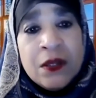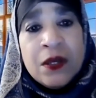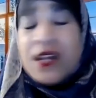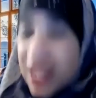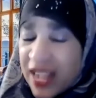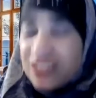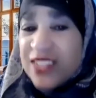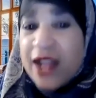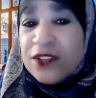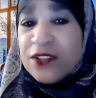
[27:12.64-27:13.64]
Unless
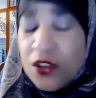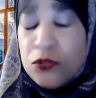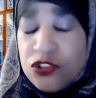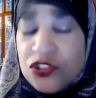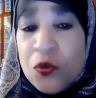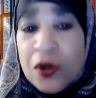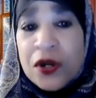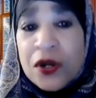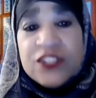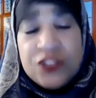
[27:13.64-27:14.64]
now social
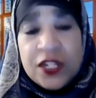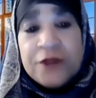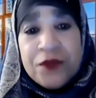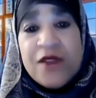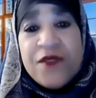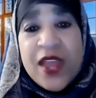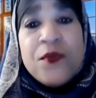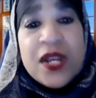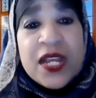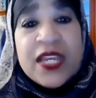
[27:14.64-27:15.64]
work is different. If they
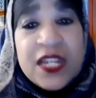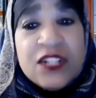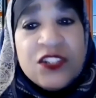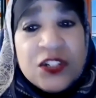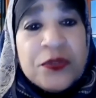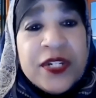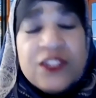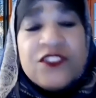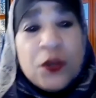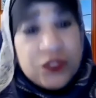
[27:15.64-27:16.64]
want to get a degree
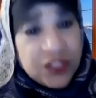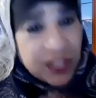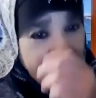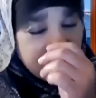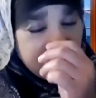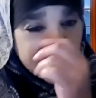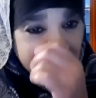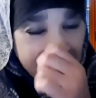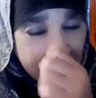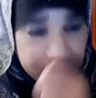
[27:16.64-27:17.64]
in sociology
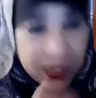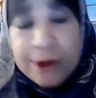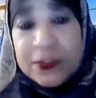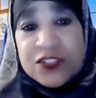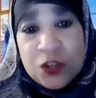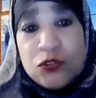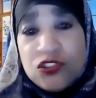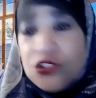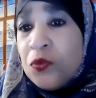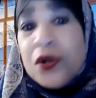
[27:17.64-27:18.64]
so they can become a
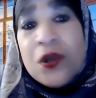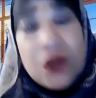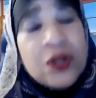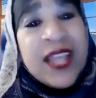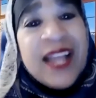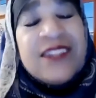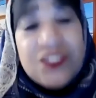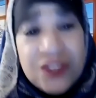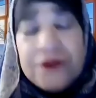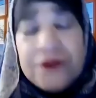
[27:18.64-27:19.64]
social worker, that's
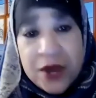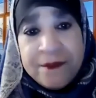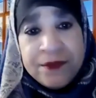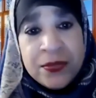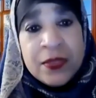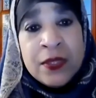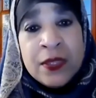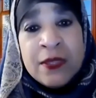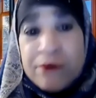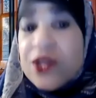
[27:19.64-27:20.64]
different.
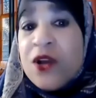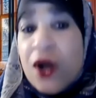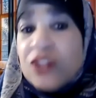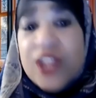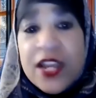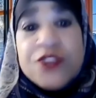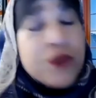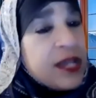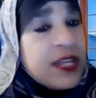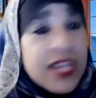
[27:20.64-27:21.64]
Because there you
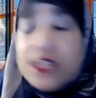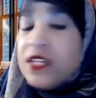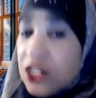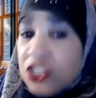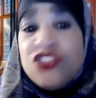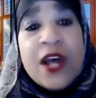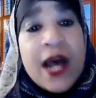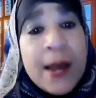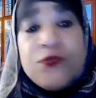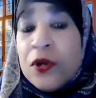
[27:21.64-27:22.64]
can get good
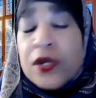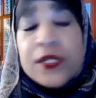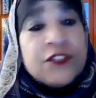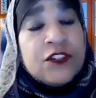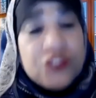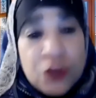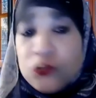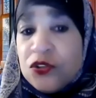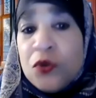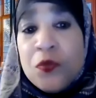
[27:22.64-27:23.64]
jobs working as a
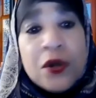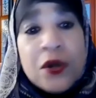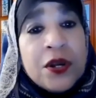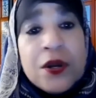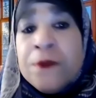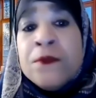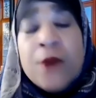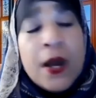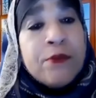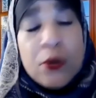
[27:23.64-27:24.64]
social worker,
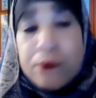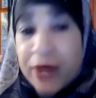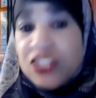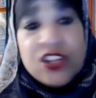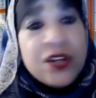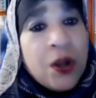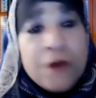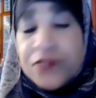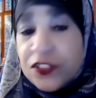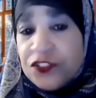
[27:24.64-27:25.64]
a probation
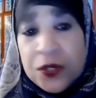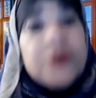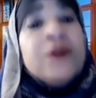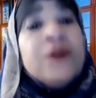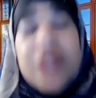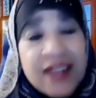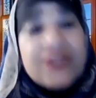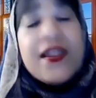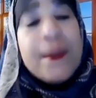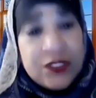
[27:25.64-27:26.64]
officer,
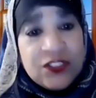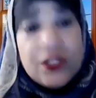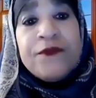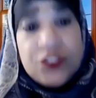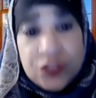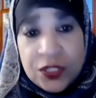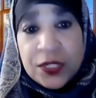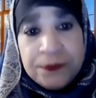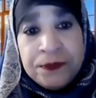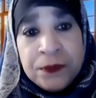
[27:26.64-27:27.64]
that type of stuff is good.